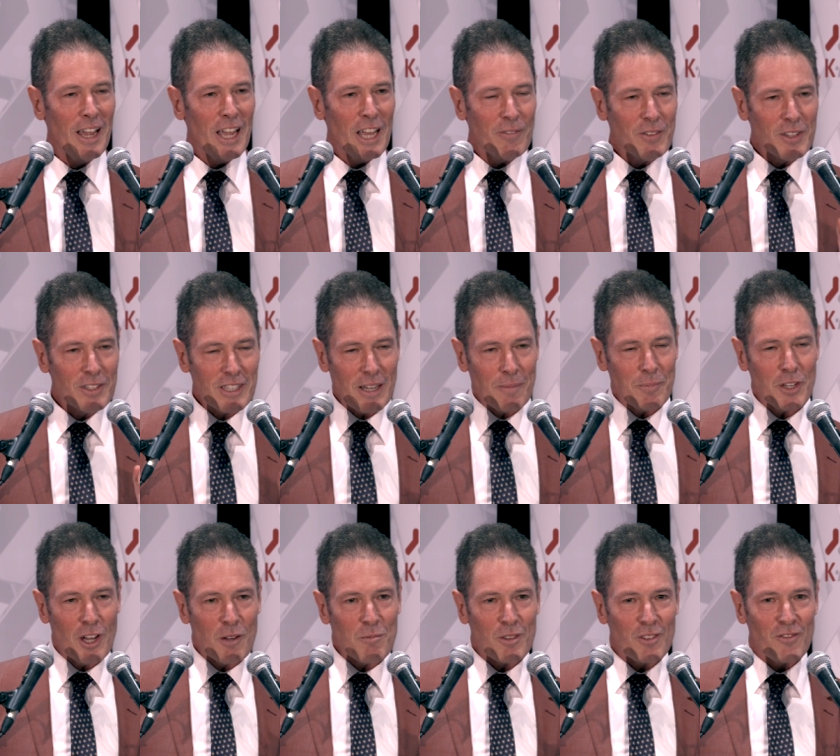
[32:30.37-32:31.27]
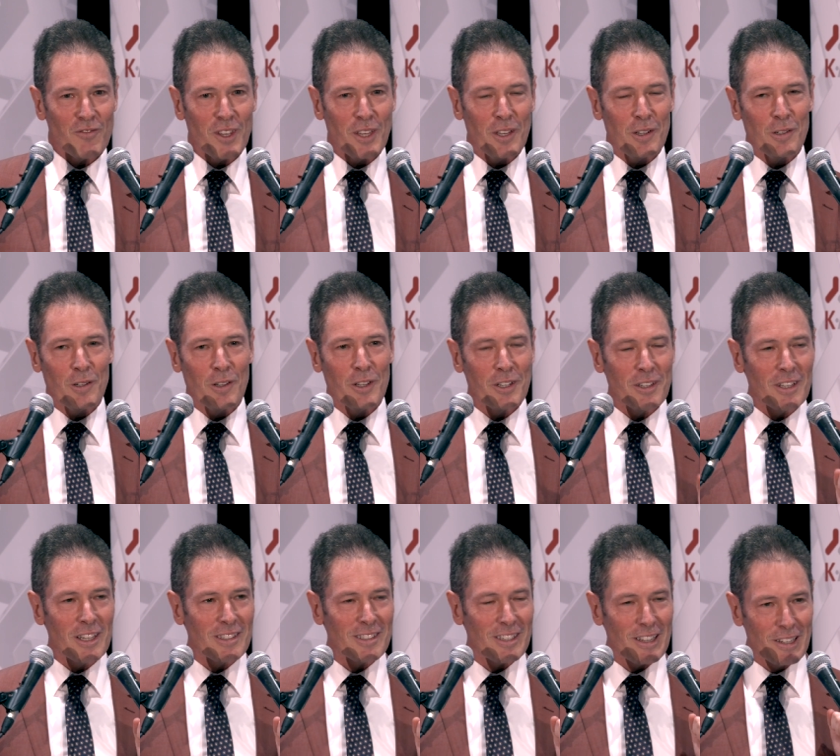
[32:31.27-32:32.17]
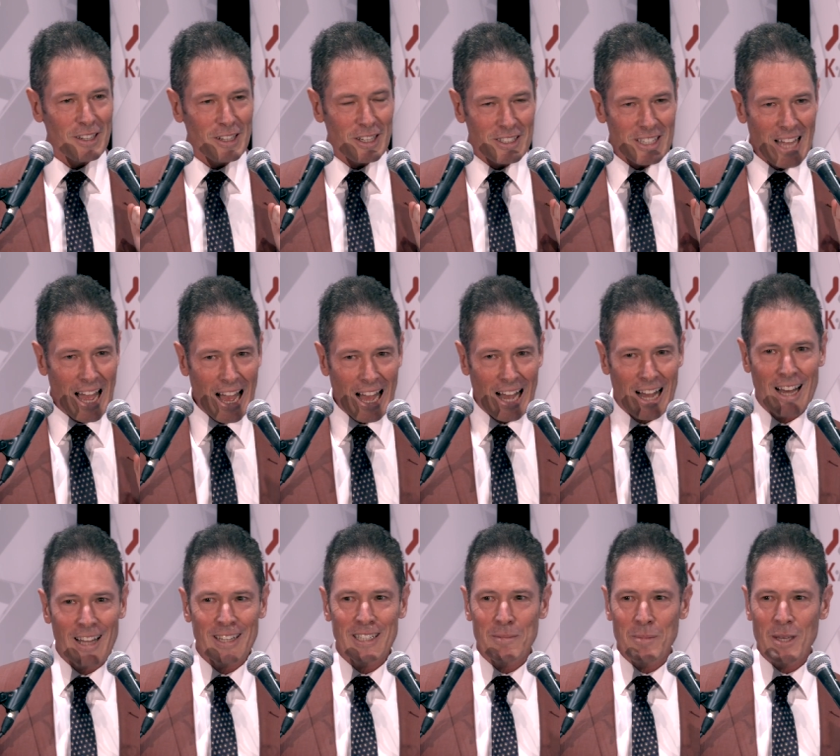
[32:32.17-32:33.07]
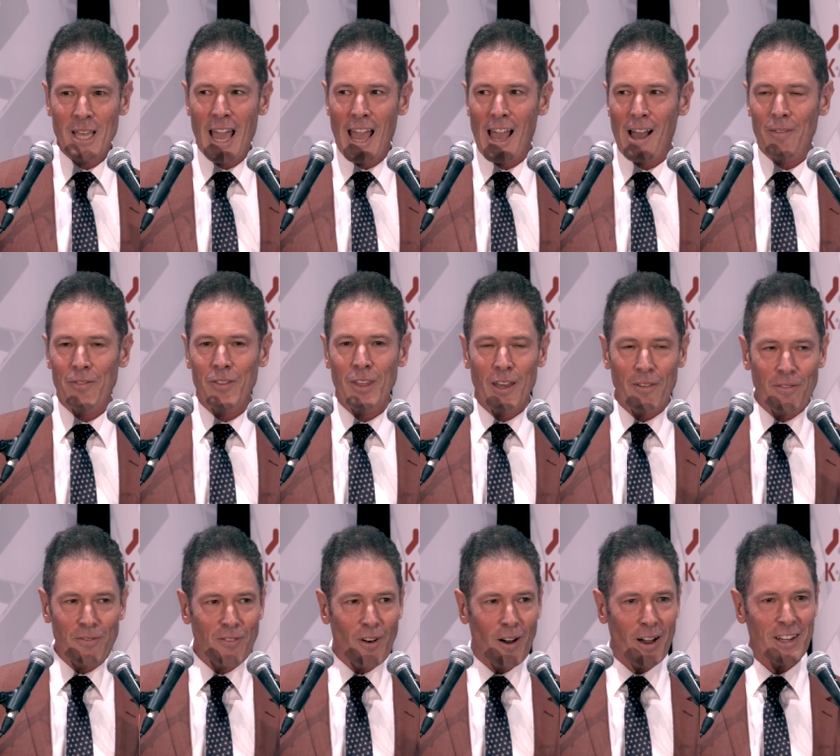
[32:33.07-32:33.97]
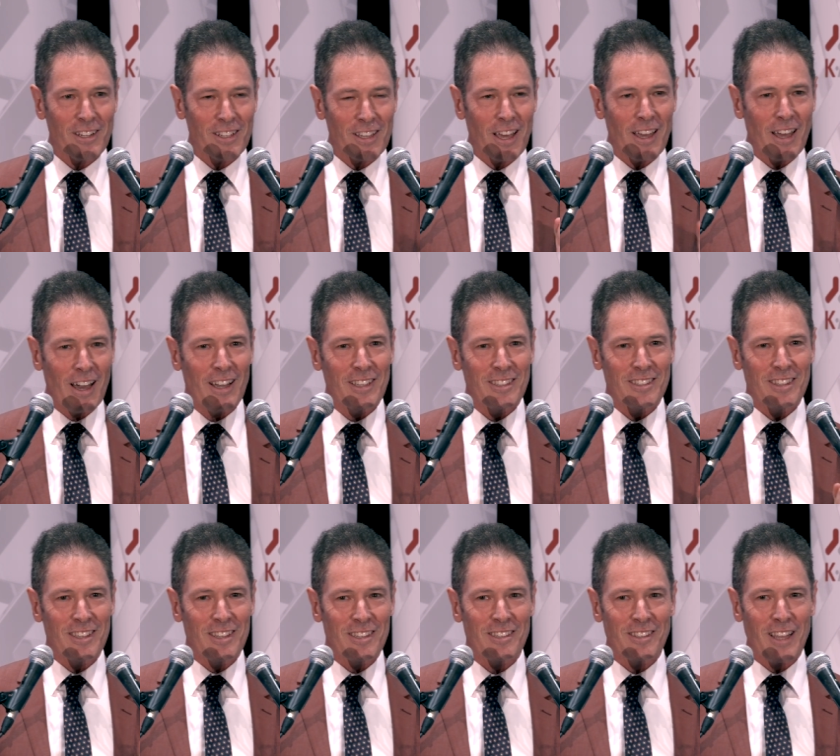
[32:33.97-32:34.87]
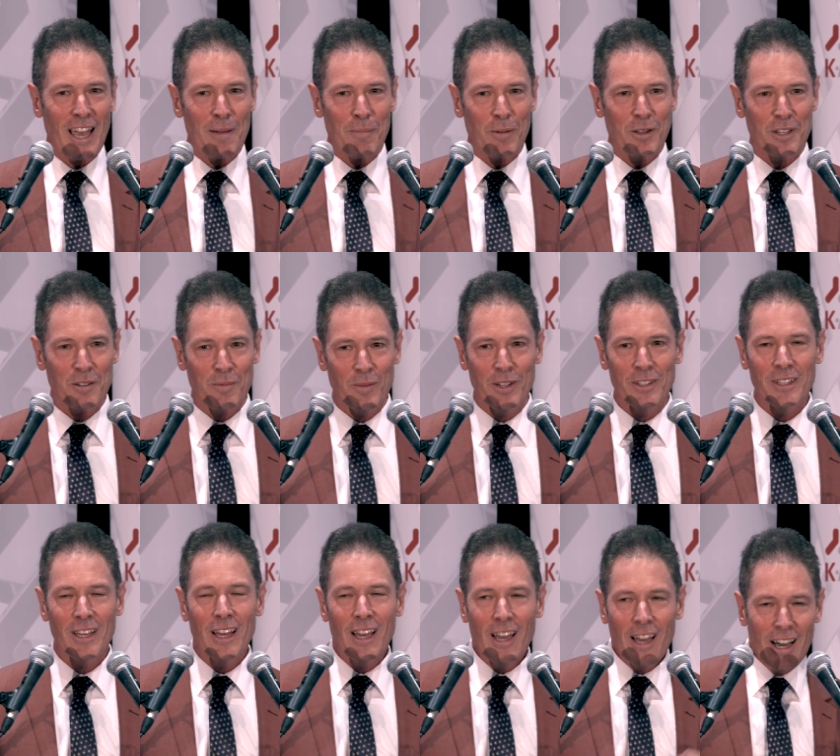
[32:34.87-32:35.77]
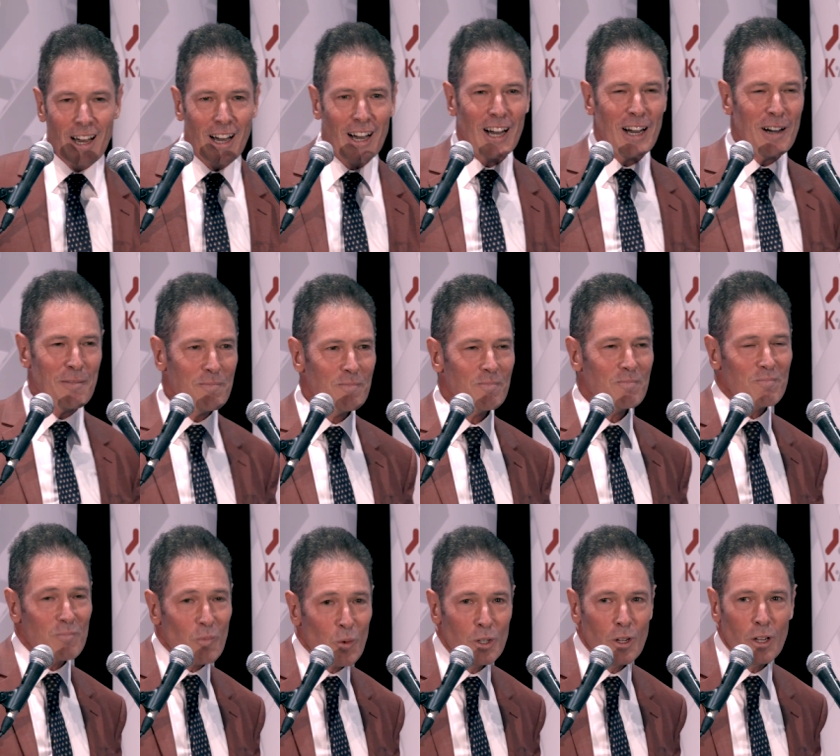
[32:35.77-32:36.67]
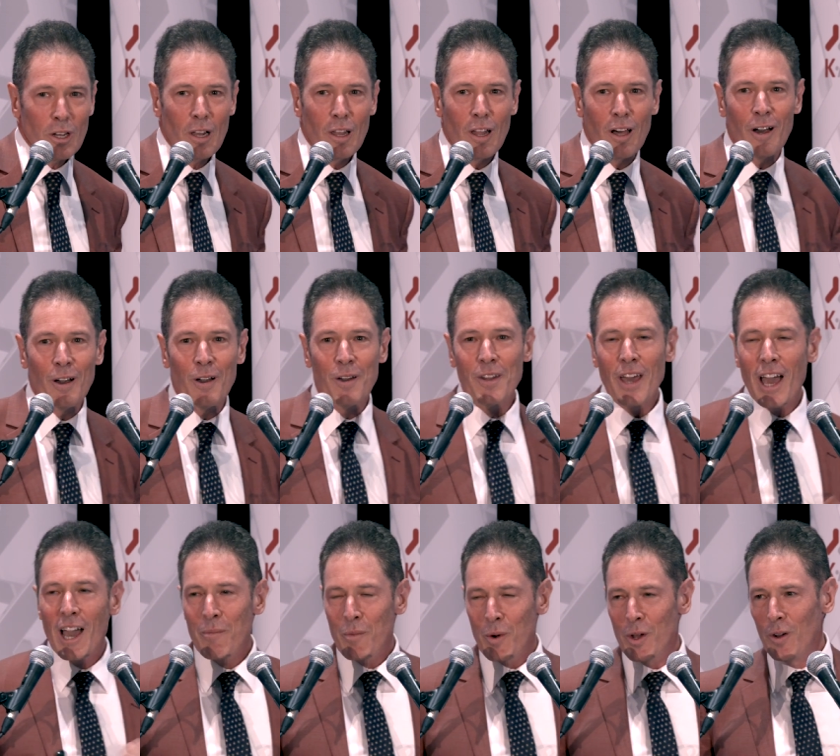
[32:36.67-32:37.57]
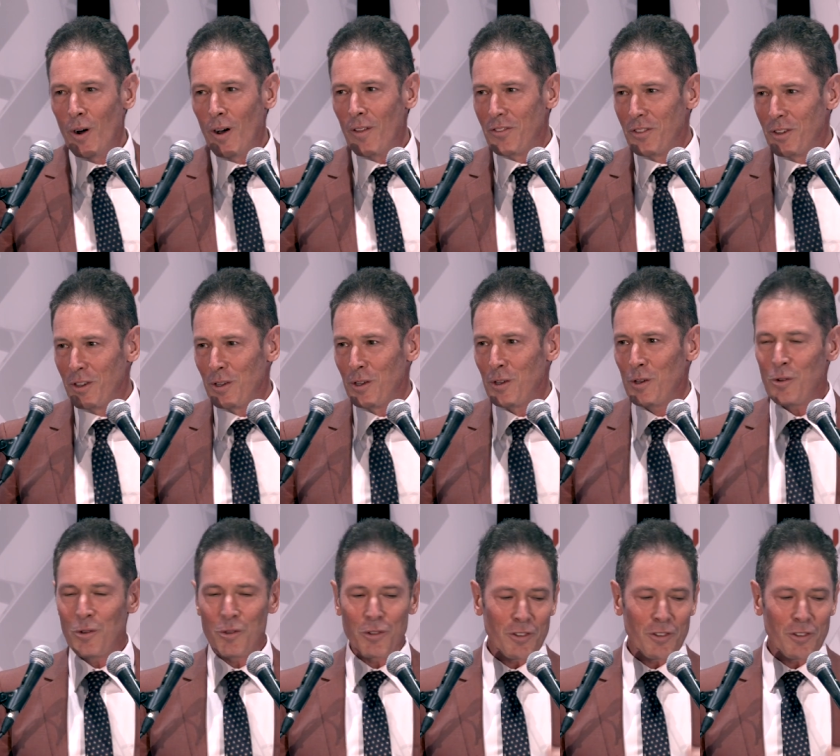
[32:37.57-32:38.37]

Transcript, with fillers: if you sometimes feel that it's, it's hard to be out there fighting against the establishment, um, we're not alone and we're not new.